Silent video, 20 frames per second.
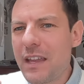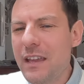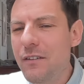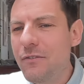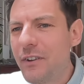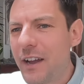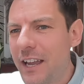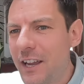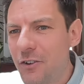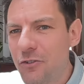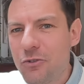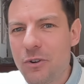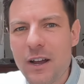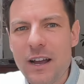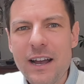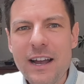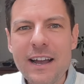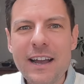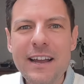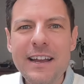If I
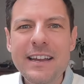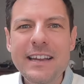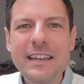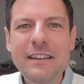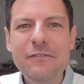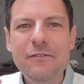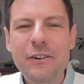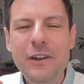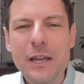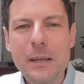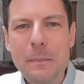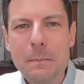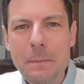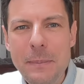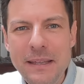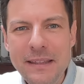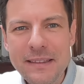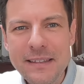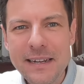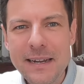cry, if I
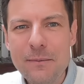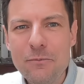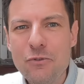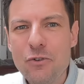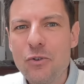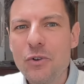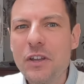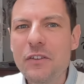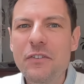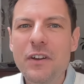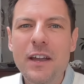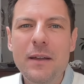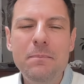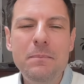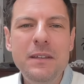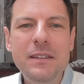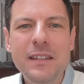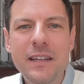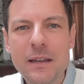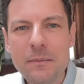admit that I'm wrong, if I
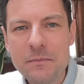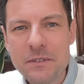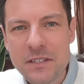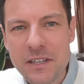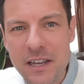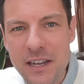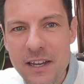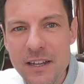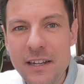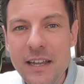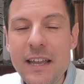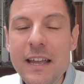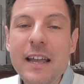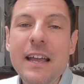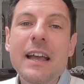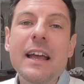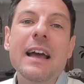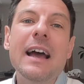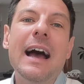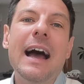admit that I'm scared,
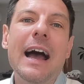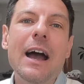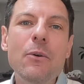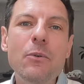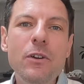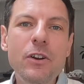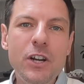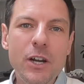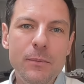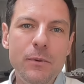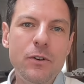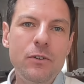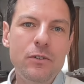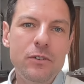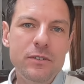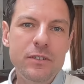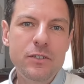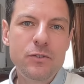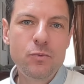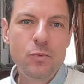I will come
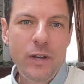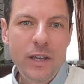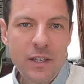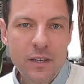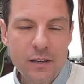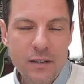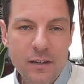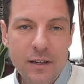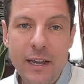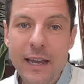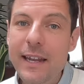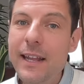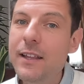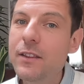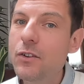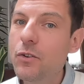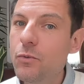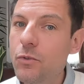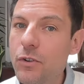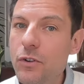across as weak, and I
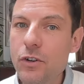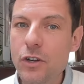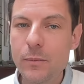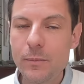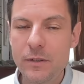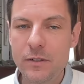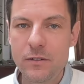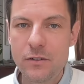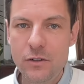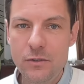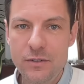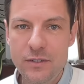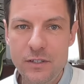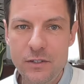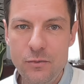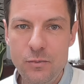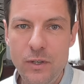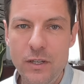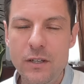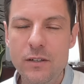don't want to come across
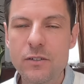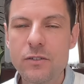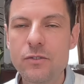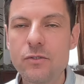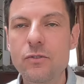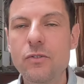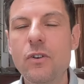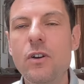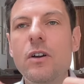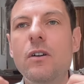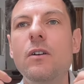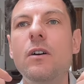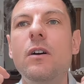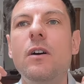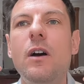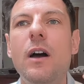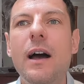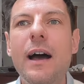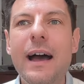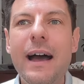as weak. So
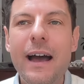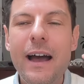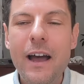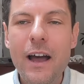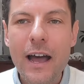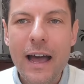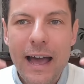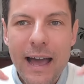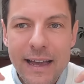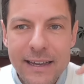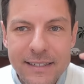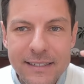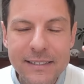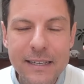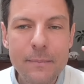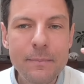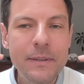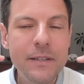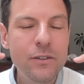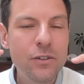
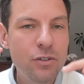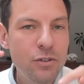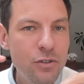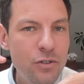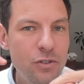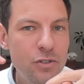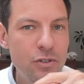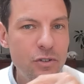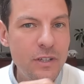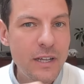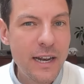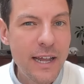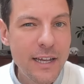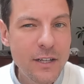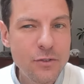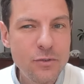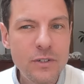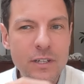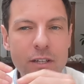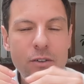accept and understand that
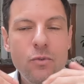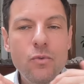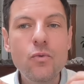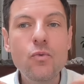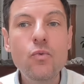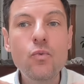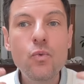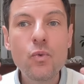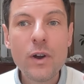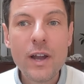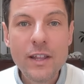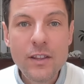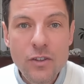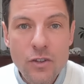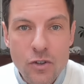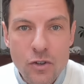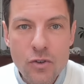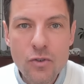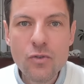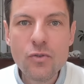actually when
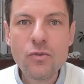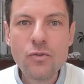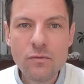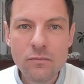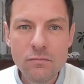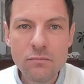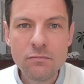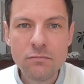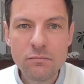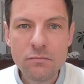you